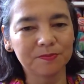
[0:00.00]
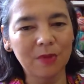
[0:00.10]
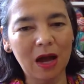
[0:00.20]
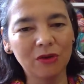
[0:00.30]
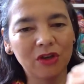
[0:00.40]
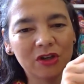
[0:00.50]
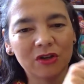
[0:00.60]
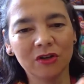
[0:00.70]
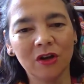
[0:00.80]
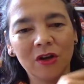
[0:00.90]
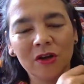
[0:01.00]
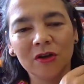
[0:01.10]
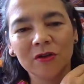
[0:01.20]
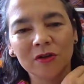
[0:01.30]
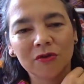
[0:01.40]
how you can
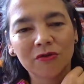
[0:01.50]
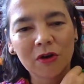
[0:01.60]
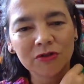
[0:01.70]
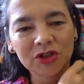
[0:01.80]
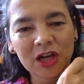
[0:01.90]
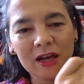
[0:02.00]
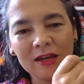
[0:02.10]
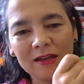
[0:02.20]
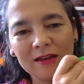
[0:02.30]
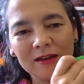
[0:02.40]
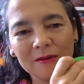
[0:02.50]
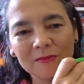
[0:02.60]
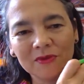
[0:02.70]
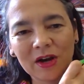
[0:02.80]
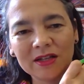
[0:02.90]
crochet
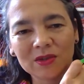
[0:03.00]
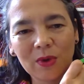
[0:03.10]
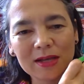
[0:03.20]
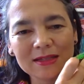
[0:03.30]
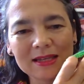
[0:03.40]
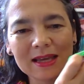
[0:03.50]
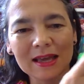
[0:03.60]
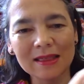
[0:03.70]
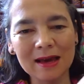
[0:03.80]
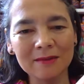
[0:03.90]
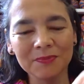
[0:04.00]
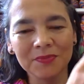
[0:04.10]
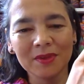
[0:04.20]
granny squares together.